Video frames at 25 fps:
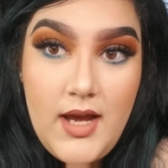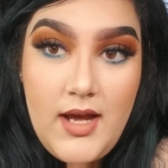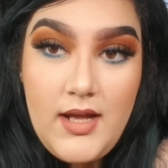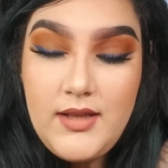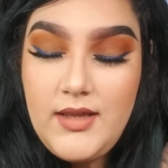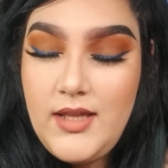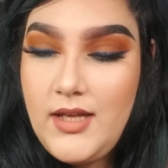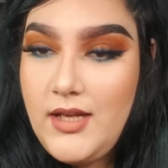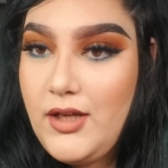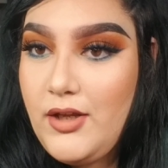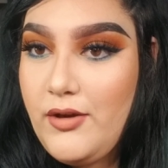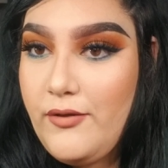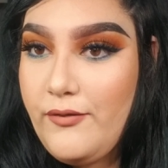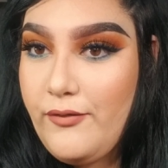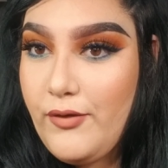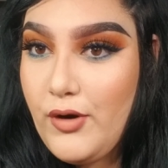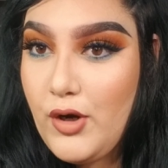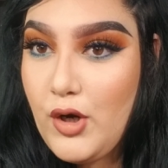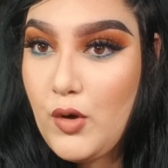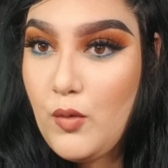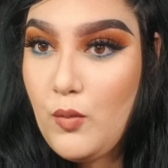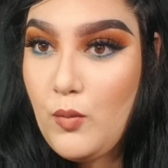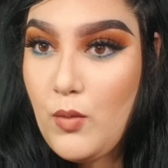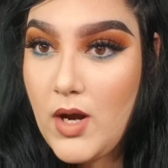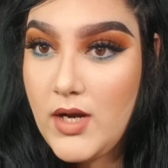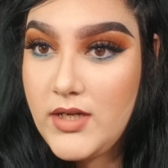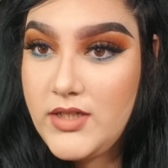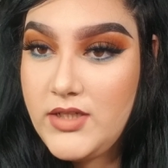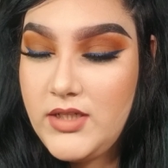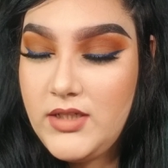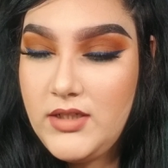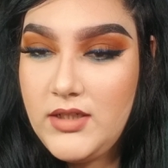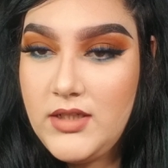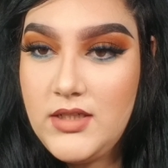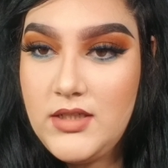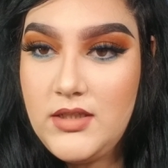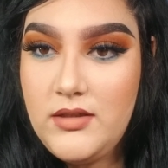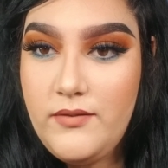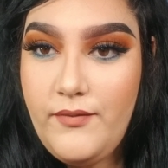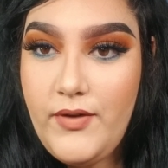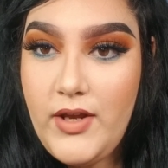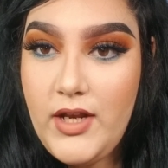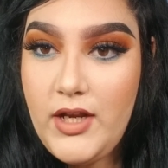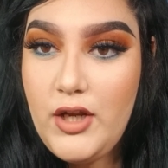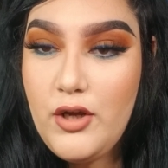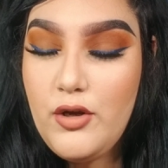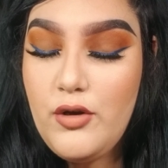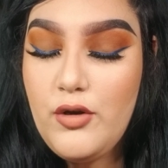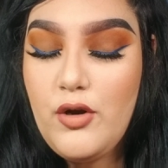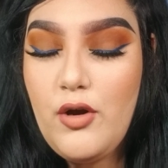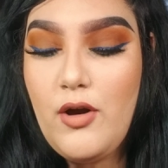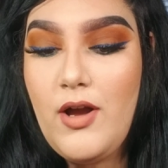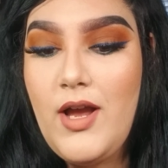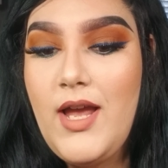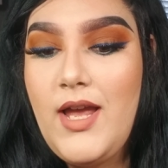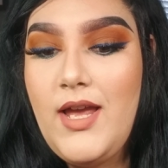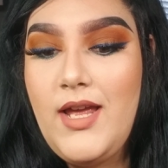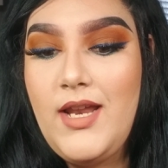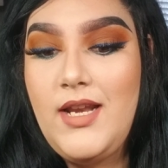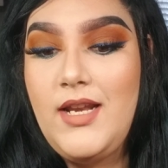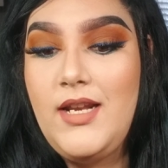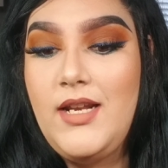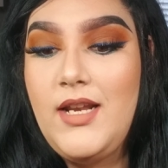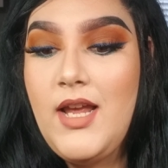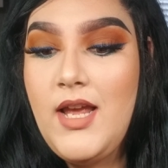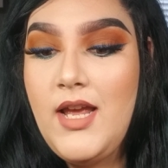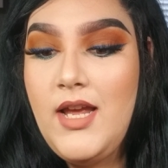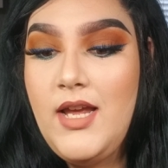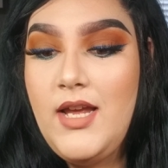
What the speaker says: Thank you for watching this video. Go ahead and